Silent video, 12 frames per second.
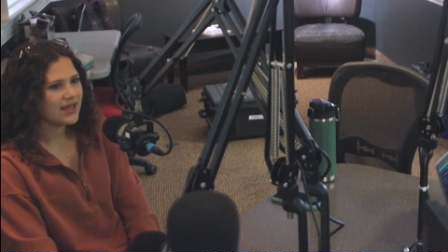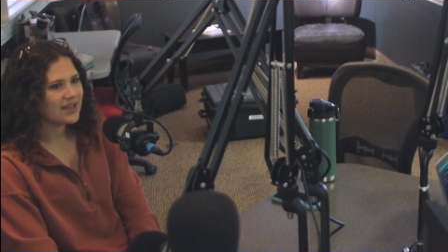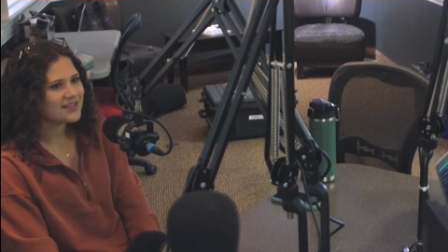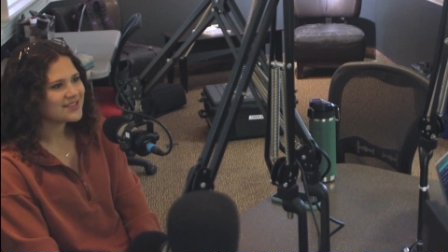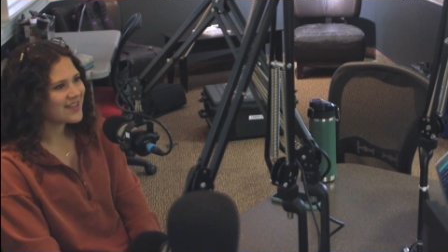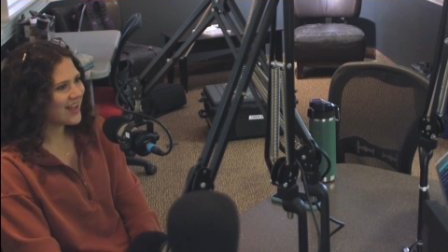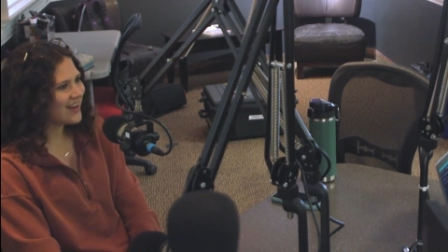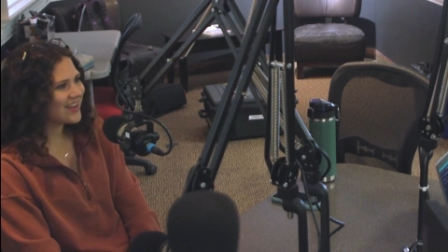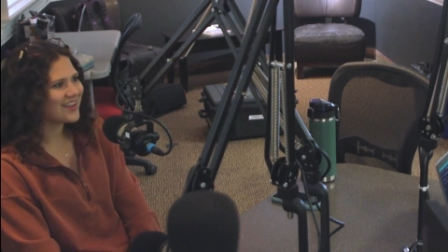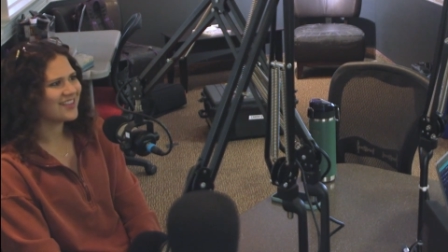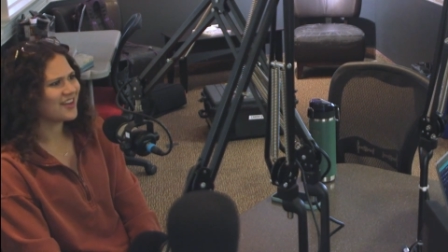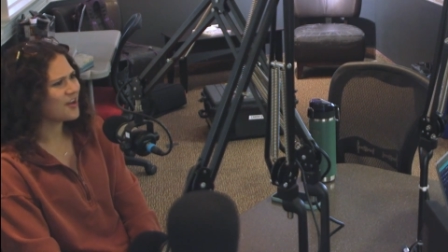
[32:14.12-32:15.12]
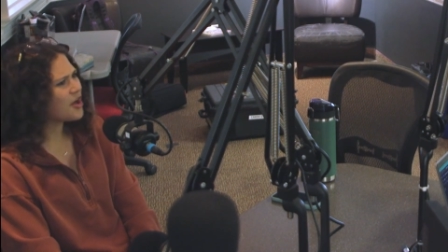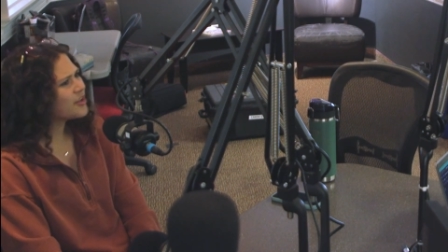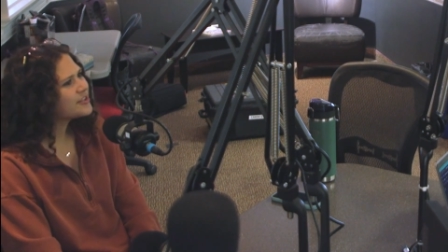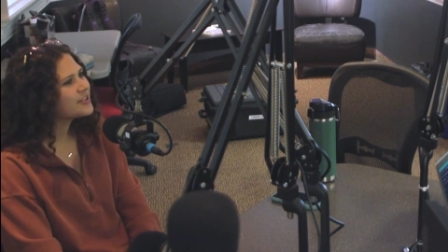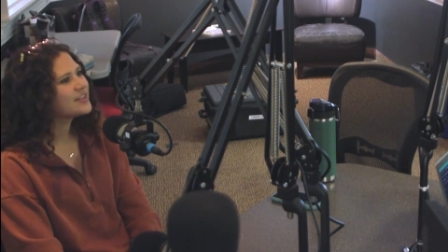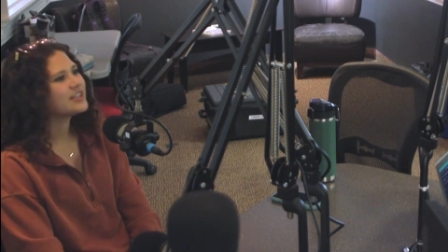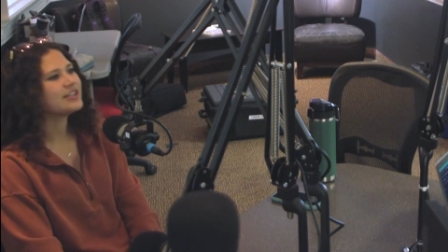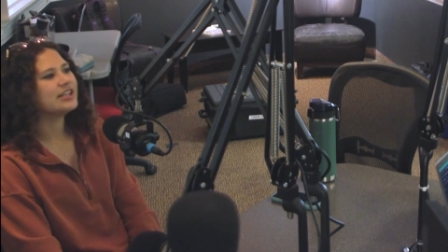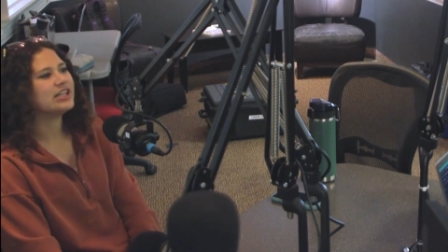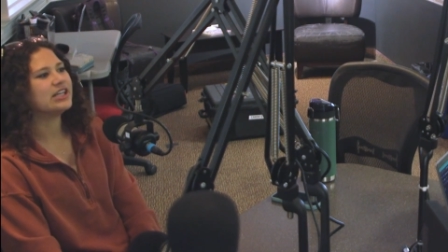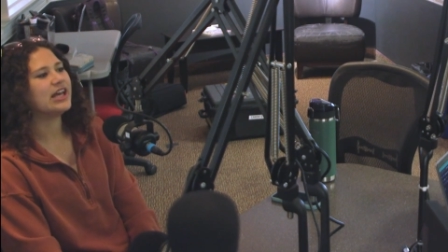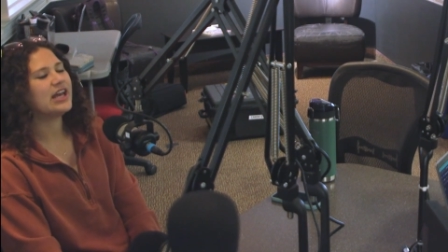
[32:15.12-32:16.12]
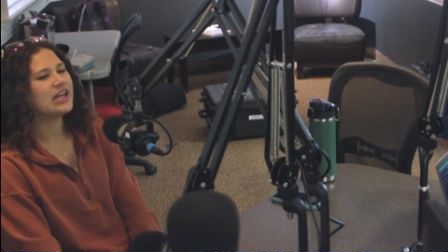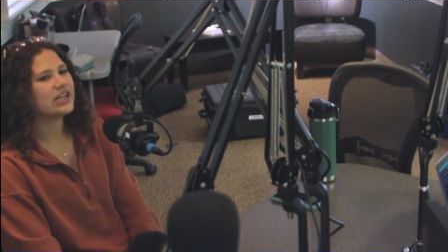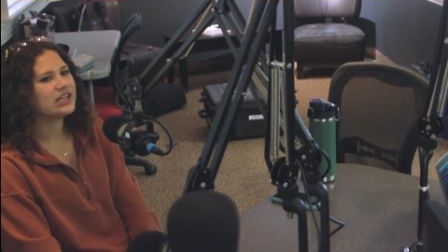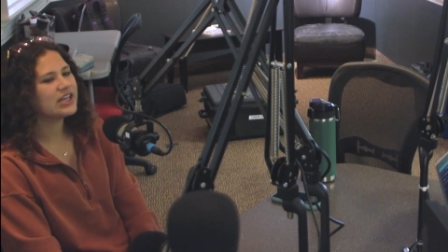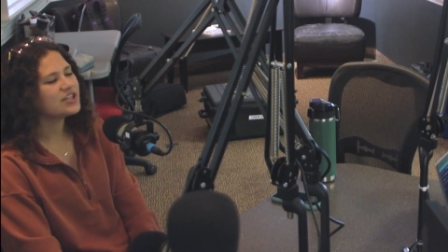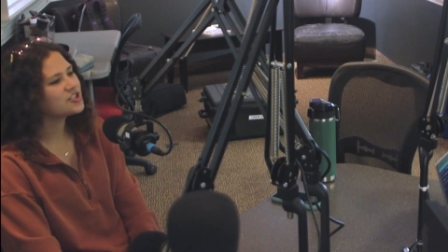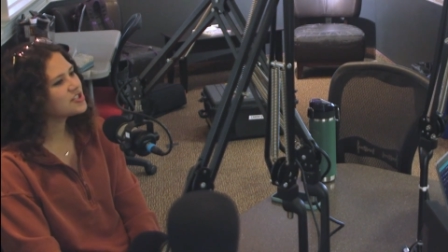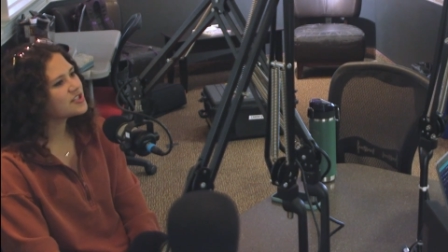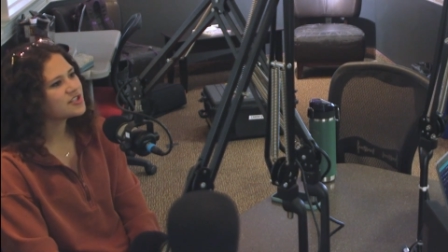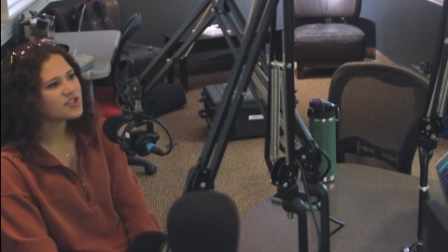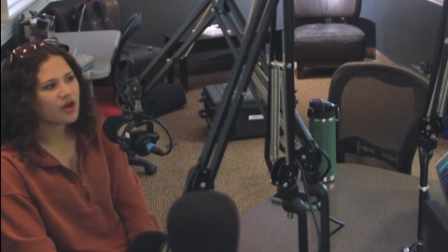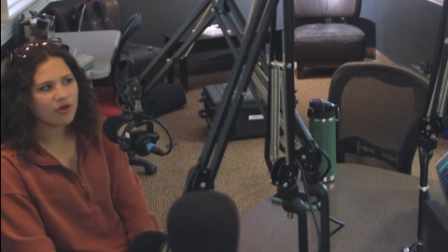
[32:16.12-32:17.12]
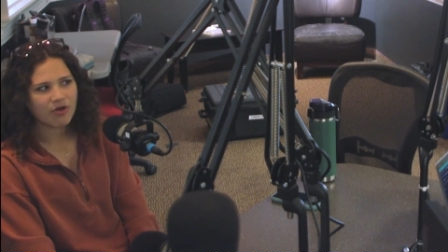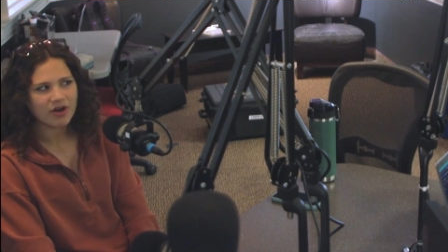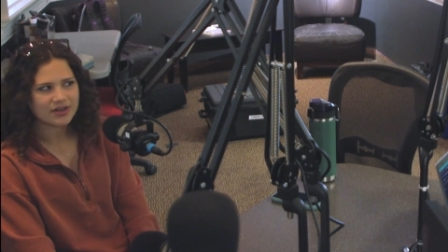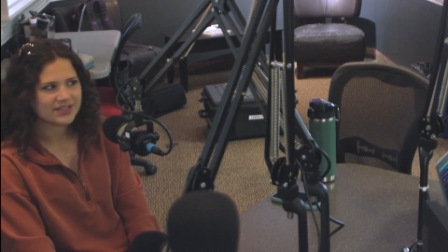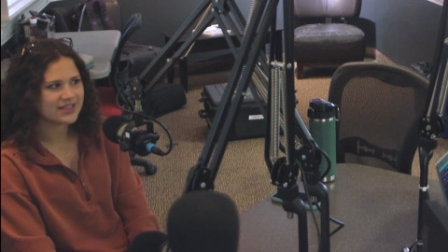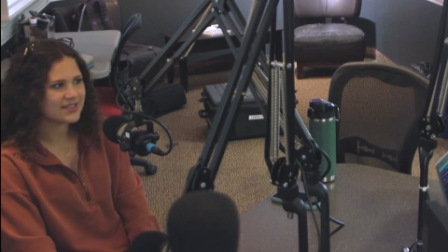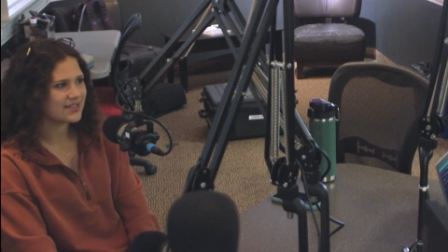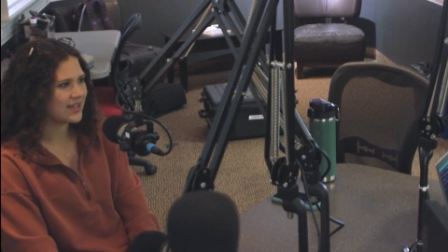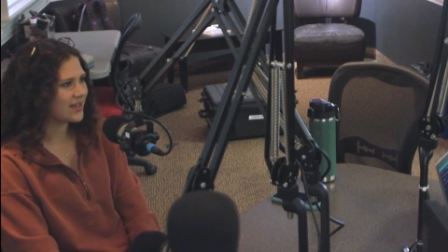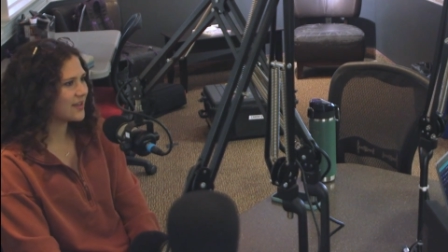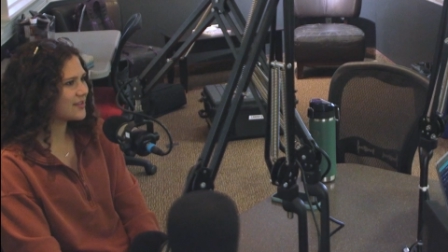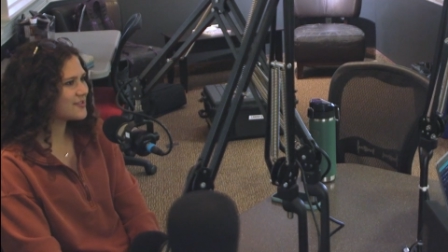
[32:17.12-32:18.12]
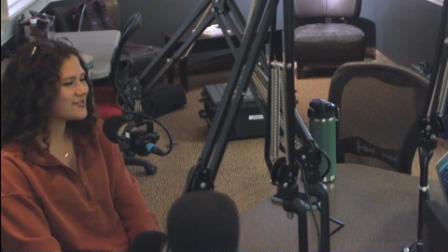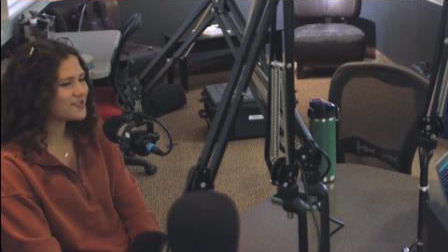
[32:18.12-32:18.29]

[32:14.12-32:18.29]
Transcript: aesthetic and the color theory, and it's just so artistic.